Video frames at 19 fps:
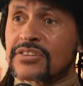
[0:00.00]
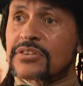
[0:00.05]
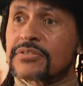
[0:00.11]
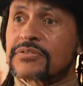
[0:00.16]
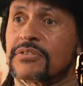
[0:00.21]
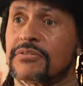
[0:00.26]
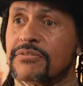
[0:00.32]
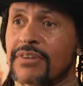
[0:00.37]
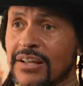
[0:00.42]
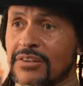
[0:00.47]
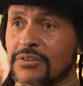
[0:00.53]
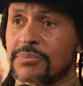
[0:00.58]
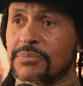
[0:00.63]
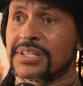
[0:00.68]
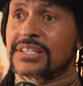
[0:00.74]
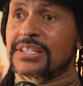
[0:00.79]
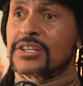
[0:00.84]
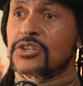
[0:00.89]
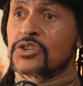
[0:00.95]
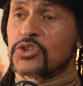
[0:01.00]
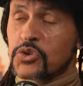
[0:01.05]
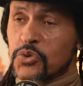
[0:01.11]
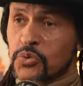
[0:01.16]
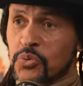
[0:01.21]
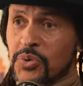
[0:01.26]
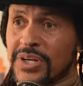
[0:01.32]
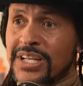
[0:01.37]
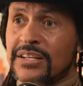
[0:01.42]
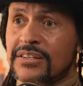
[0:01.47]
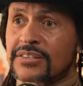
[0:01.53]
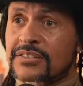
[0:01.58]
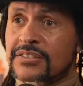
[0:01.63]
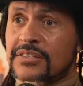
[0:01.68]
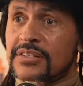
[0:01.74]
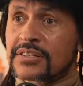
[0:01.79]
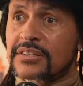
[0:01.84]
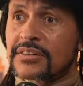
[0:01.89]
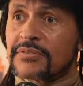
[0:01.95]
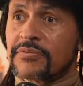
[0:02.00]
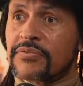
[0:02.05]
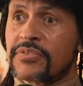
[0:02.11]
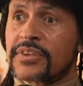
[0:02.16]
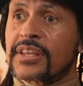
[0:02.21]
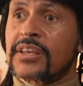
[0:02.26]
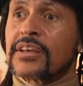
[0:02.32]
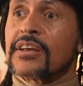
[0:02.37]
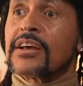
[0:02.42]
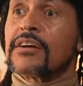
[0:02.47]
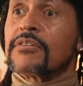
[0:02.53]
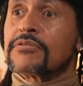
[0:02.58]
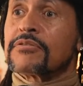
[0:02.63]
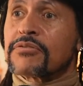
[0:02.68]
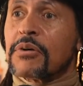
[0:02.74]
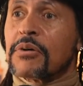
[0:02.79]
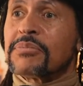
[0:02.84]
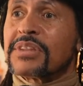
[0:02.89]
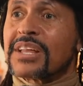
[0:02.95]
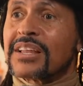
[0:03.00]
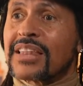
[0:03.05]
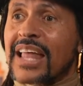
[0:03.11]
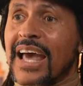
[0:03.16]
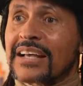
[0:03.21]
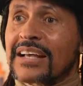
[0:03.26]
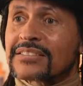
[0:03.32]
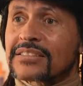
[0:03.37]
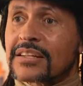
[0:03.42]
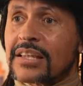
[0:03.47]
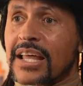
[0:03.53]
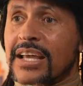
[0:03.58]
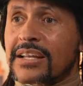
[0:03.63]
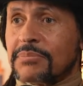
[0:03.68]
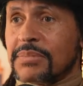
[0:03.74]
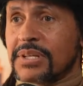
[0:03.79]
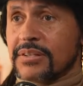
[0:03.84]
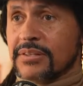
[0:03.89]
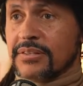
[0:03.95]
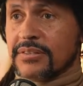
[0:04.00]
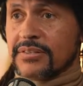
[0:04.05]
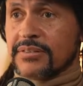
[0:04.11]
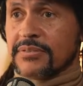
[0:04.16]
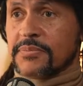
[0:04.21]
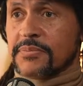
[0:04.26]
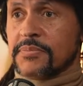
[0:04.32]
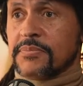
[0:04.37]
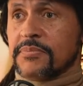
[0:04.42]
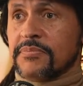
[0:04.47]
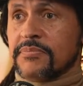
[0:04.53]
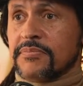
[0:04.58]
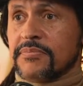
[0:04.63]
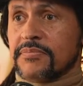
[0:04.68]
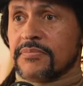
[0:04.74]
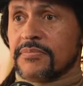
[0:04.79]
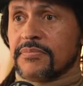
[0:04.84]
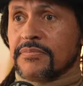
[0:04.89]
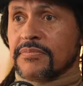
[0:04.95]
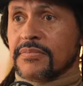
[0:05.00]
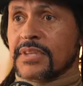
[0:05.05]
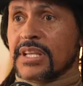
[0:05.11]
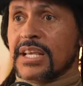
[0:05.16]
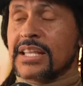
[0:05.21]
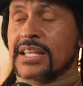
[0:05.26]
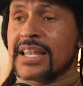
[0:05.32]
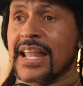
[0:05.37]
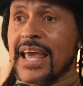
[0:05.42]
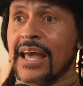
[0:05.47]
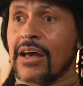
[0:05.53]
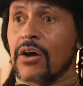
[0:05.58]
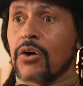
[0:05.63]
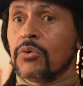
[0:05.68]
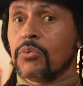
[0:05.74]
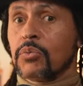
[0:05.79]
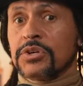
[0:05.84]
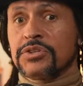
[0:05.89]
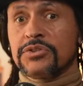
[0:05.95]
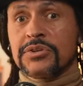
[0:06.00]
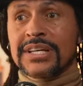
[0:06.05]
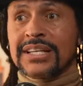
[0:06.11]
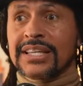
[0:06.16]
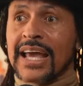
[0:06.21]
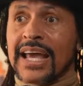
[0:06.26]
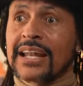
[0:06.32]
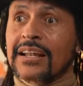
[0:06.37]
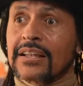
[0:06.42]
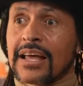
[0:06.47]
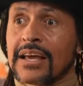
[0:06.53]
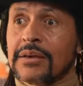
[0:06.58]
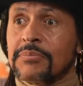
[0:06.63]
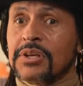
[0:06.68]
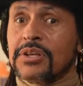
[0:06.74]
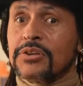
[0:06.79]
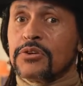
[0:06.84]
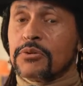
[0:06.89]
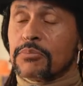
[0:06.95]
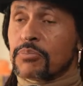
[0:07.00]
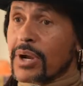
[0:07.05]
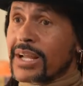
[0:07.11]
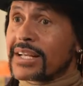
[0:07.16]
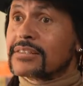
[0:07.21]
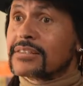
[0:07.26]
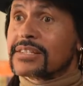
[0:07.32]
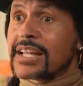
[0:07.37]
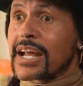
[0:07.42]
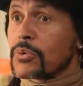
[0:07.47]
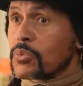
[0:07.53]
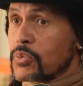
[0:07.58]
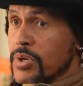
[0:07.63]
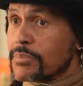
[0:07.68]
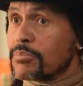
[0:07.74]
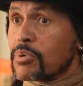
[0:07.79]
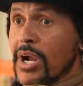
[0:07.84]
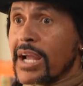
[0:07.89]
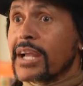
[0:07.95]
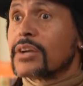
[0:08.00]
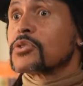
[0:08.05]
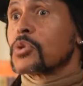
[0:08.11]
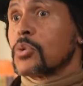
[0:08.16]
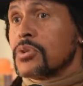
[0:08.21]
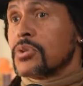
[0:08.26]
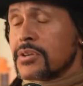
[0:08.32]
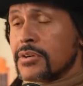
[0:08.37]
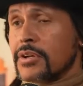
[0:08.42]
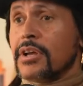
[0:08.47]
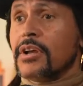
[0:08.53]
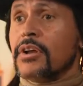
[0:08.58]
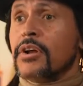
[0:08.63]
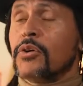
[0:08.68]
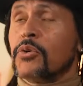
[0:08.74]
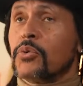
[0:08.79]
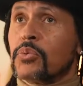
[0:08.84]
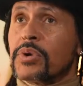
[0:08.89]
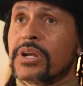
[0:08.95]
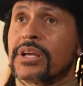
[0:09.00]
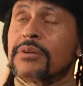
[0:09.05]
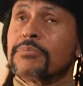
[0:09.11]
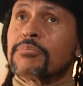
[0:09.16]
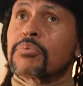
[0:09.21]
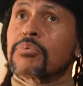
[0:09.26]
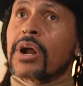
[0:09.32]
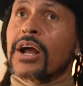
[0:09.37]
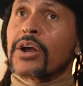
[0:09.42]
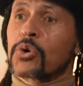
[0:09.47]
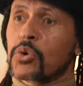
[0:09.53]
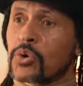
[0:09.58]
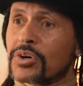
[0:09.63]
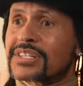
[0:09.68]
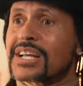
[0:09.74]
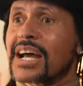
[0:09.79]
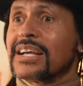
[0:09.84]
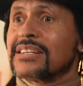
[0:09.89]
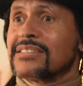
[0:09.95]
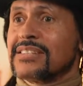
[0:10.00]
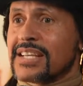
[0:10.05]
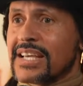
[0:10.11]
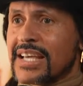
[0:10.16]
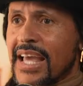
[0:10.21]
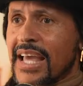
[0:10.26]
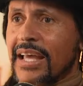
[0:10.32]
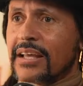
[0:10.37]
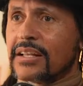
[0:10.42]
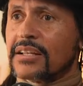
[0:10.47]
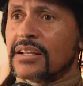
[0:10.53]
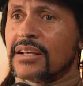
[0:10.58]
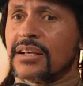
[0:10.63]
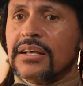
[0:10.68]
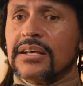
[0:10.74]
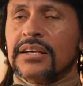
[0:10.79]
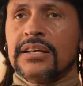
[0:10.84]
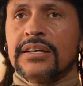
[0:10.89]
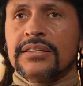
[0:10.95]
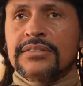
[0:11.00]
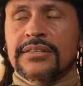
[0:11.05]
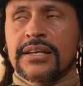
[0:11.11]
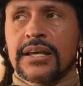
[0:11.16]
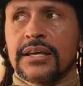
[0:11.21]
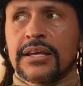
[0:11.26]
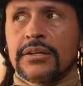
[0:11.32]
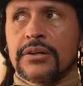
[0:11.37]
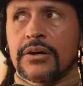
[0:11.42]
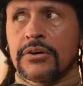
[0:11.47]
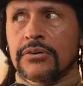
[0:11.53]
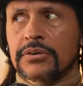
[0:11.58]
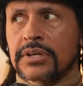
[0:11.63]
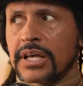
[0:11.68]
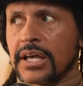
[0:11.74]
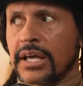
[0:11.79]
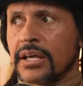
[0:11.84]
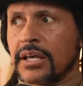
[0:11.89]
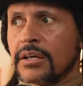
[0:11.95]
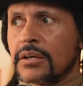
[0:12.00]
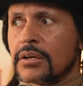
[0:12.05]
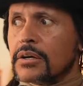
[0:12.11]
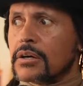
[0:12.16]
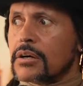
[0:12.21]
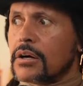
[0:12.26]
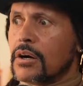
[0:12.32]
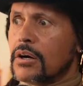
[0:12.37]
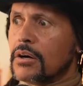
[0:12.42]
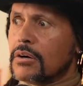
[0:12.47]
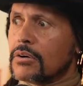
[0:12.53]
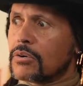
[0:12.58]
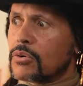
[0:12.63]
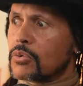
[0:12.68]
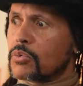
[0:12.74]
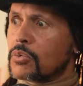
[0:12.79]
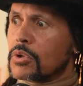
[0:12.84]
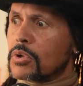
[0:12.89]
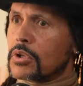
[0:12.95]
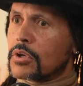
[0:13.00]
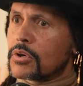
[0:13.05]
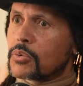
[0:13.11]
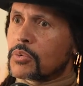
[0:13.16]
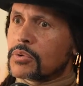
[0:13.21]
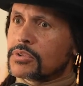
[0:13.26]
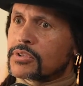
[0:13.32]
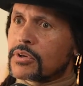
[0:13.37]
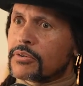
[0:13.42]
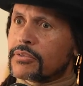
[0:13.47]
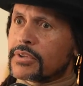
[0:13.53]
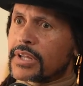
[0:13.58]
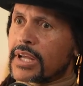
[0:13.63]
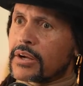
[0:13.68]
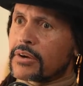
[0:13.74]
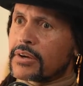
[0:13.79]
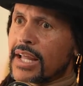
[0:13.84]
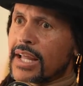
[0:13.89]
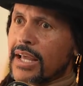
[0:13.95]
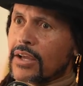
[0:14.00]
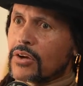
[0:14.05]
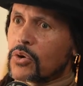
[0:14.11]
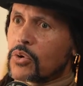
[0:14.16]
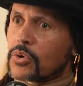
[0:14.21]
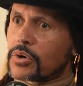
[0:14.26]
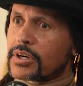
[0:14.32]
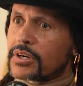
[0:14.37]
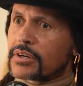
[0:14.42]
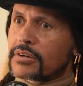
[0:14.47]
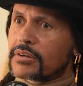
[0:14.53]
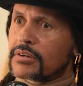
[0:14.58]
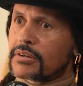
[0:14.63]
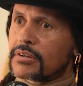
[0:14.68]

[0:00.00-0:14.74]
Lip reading: of development that you reached from the last alignment. And now, once you get that alignment, your brain's now reprioritizing again. It's saying, okay, oh, well, look what's over there in that corner.